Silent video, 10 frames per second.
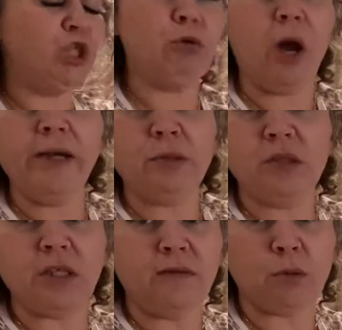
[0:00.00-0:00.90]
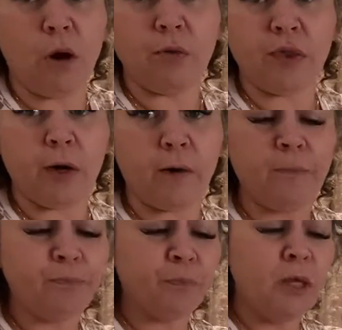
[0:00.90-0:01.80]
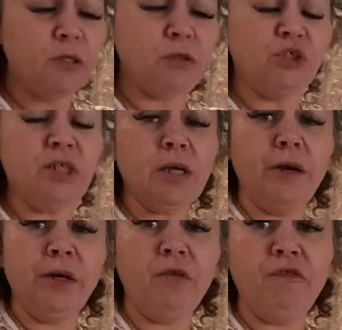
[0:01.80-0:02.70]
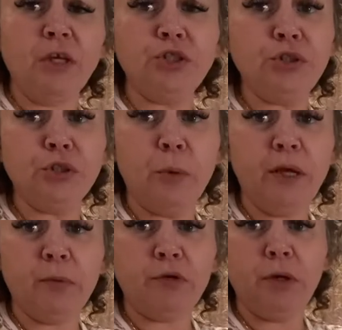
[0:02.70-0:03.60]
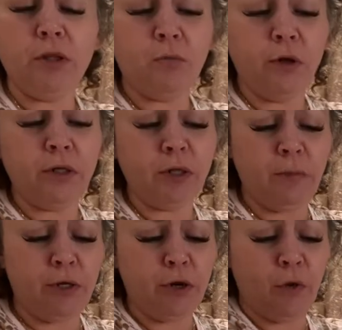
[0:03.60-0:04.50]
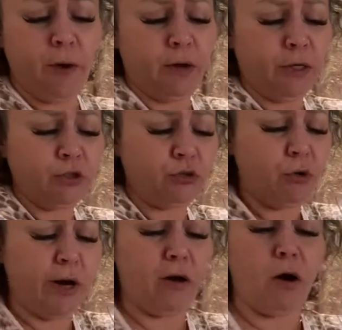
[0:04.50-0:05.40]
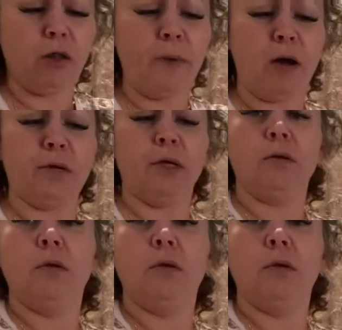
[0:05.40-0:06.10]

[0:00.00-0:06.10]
She cries when stuff's wrong with her. So she's got an ear infection. She'll wake up three in the morning and let me know about it and she'll cry all about it.